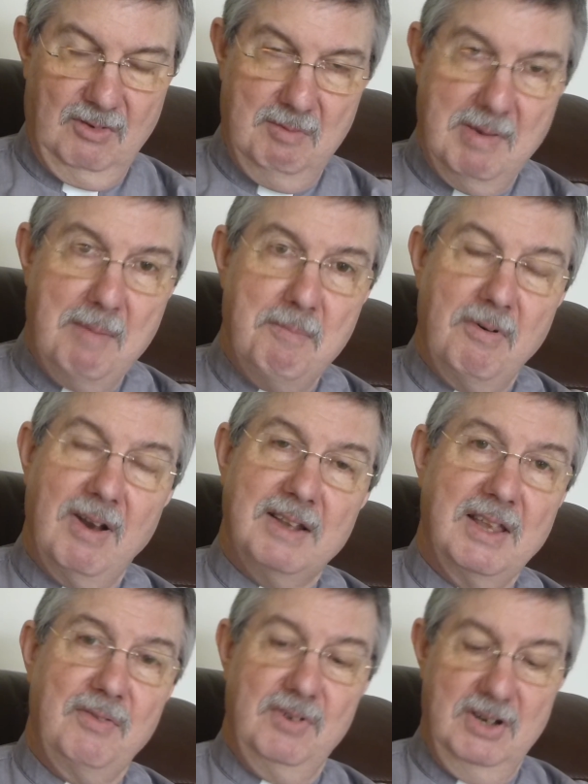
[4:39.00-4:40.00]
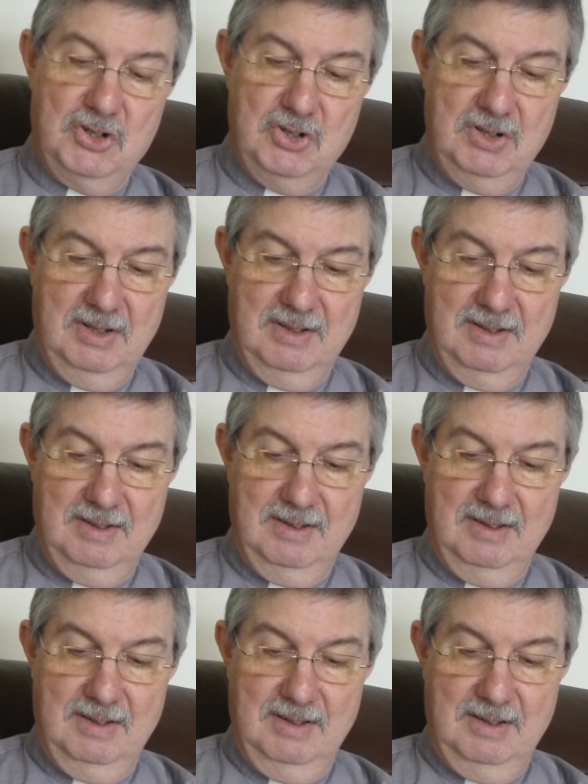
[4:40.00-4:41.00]
Remember our definition?
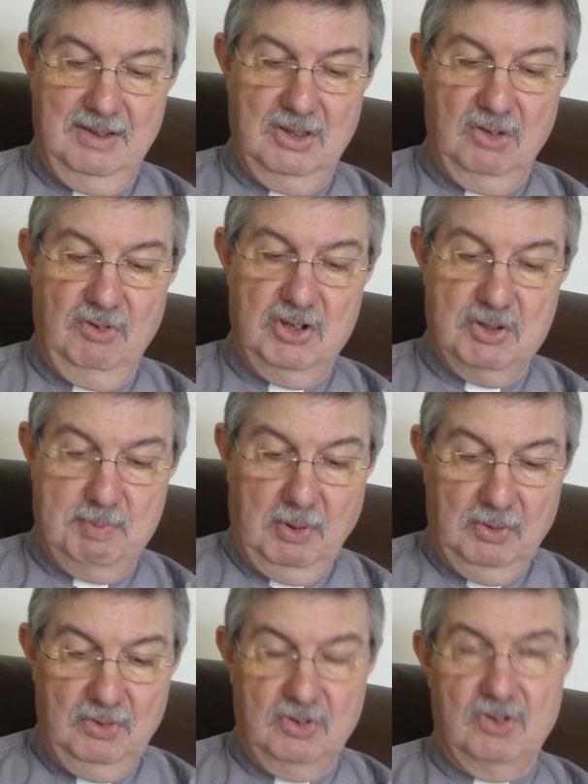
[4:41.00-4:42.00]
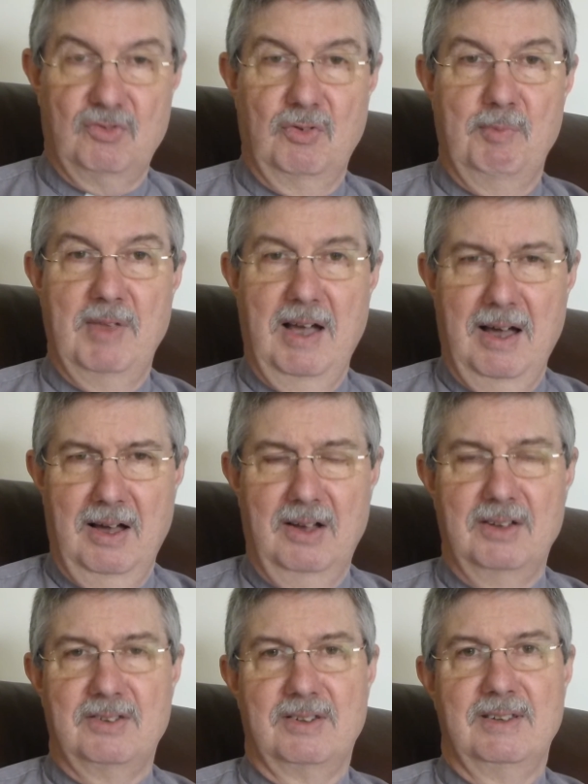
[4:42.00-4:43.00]
The response from the
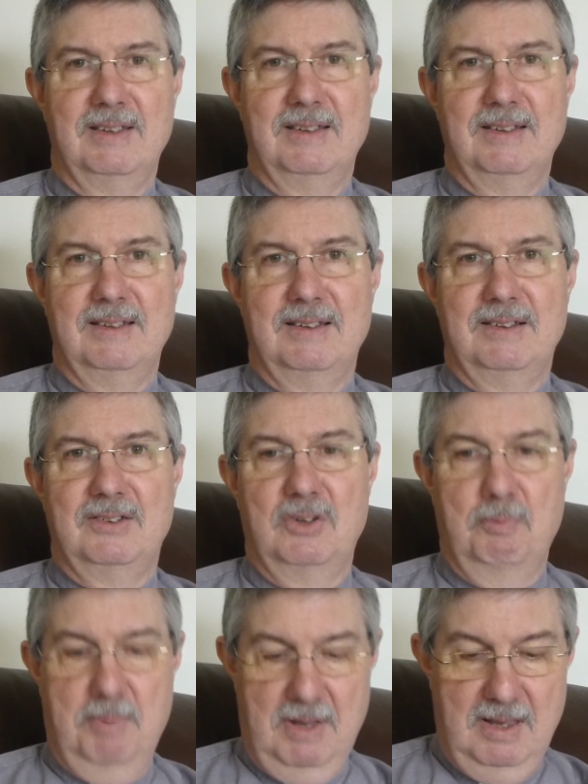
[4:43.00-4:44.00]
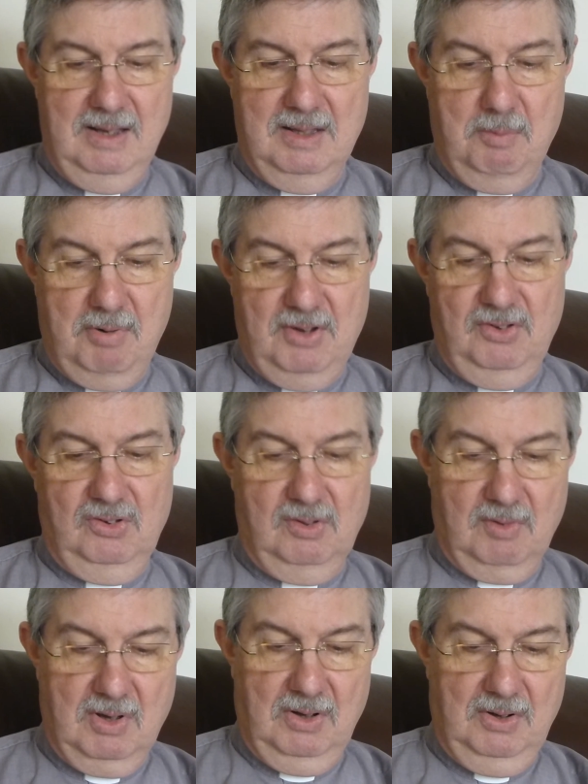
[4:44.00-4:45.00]
heart to being in the presence
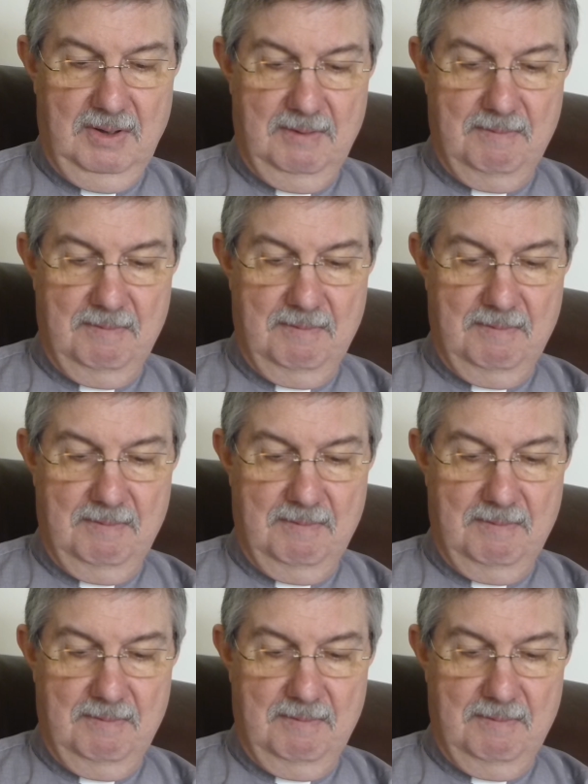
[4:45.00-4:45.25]
of God.